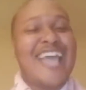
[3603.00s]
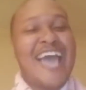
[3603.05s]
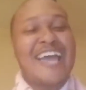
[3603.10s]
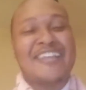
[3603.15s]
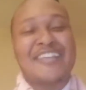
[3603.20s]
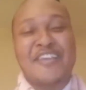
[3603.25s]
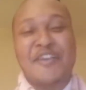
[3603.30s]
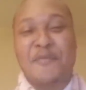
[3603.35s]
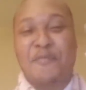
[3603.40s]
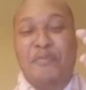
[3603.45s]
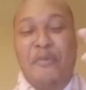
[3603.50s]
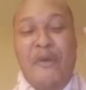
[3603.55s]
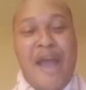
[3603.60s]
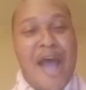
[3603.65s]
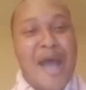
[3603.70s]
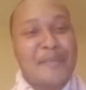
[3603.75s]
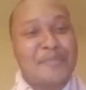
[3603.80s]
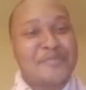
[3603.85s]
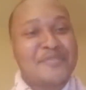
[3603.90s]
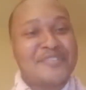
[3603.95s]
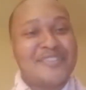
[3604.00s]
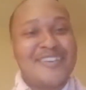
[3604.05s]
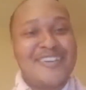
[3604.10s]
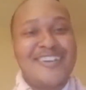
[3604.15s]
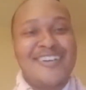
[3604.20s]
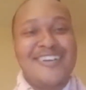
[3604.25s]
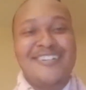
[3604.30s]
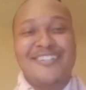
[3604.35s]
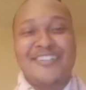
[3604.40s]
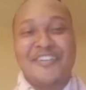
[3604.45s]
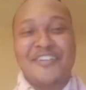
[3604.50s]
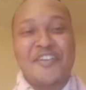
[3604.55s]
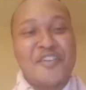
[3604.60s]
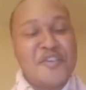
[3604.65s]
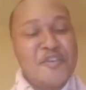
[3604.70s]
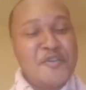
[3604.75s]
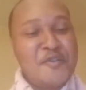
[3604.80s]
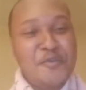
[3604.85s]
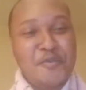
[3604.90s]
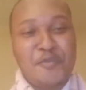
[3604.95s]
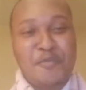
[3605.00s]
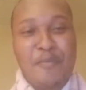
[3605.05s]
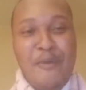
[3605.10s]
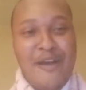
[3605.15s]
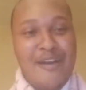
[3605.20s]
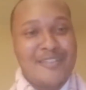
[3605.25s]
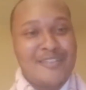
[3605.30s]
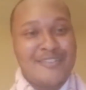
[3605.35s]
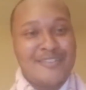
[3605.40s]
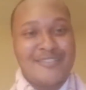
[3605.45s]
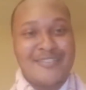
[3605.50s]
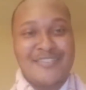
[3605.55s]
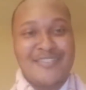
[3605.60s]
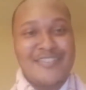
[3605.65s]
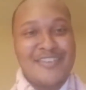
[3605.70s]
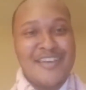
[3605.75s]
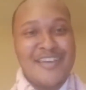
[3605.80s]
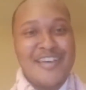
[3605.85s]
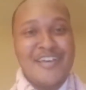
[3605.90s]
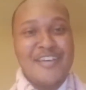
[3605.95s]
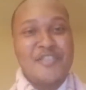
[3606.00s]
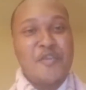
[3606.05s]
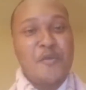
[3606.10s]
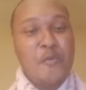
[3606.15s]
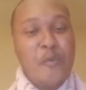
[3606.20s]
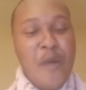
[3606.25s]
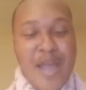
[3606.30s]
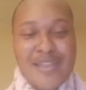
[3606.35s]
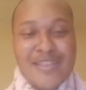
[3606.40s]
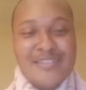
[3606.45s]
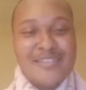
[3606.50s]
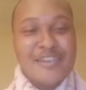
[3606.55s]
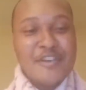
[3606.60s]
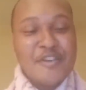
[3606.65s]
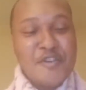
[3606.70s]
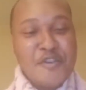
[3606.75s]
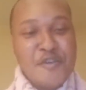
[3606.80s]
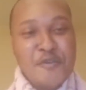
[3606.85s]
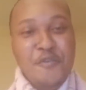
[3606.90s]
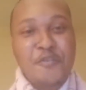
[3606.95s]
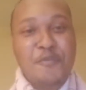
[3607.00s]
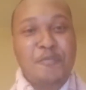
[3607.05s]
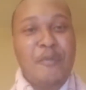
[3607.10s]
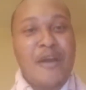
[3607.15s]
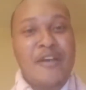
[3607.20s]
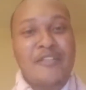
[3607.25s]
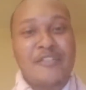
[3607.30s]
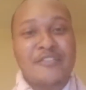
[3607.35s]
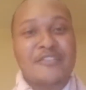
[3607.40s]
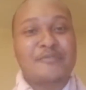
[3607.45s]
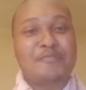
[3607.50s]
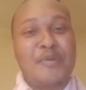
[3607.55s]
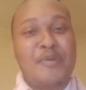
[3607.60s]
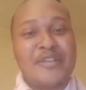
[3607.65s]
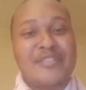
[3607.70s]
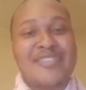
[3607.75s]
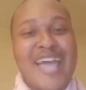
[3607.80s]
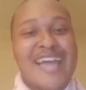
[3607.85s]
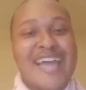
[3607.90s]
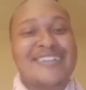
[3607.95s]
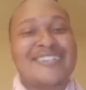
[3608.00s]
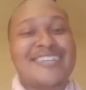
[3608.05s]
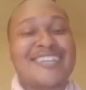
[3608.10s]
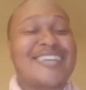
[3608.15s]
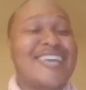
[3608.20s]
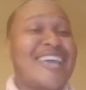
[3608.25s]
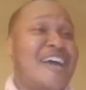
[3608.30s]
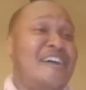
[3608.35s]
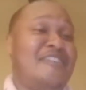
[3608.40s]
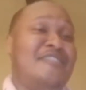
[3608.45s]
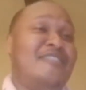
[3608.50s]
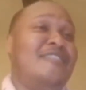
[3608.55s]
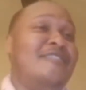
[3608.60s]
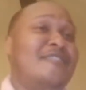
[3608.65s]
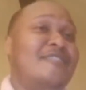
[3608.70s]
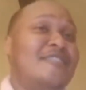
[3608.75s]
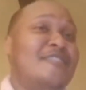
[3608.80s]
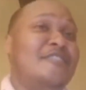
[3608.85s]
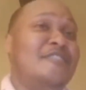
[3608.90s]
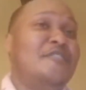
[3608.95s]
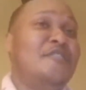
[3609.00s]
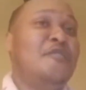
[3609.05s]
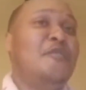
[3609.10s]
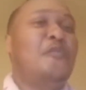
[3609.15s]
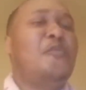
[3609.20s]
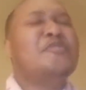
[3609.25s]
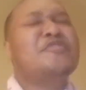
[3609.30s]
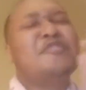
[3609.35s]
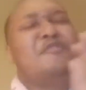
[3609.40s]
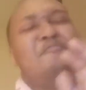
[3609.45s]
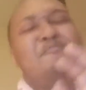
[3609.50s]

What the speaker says: got to give props to the Hughes brothers. The way that the Hughes brothers put that together with the